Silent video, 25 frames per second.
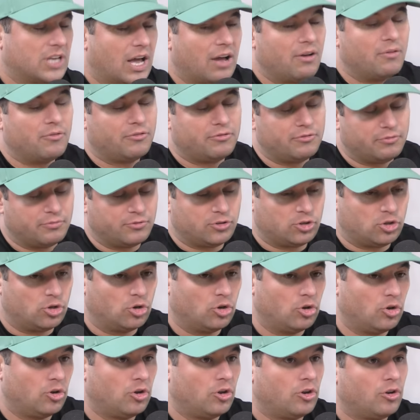was that
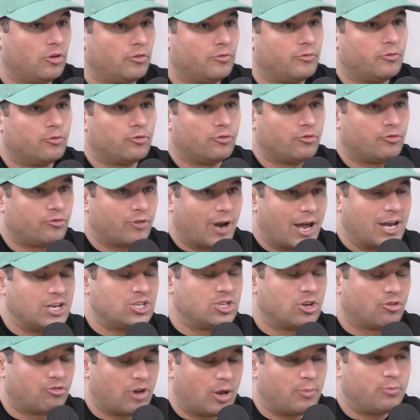to
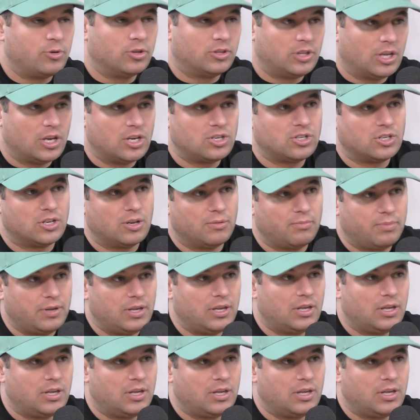rise your reputation to